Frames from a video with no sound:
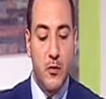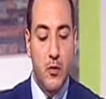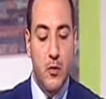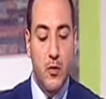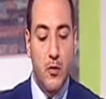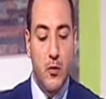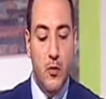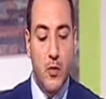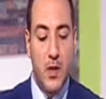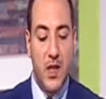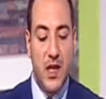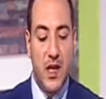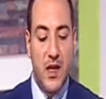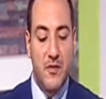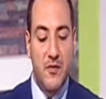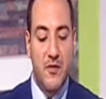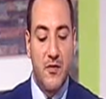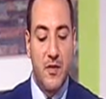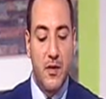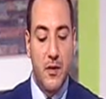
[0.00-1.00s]
will
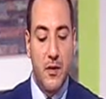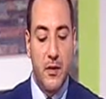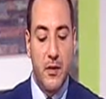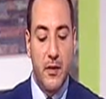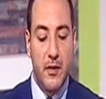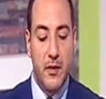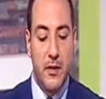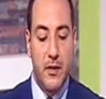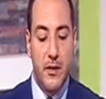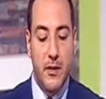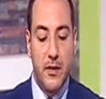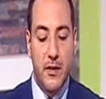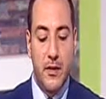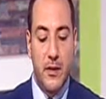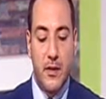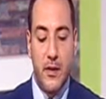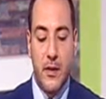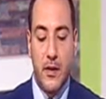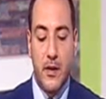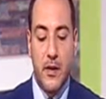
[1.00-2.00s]
have
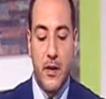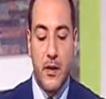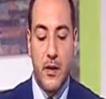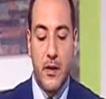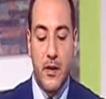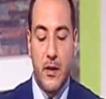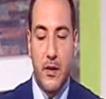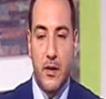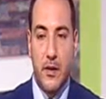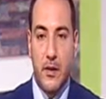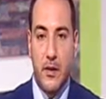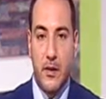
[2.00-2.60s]
uh, uh,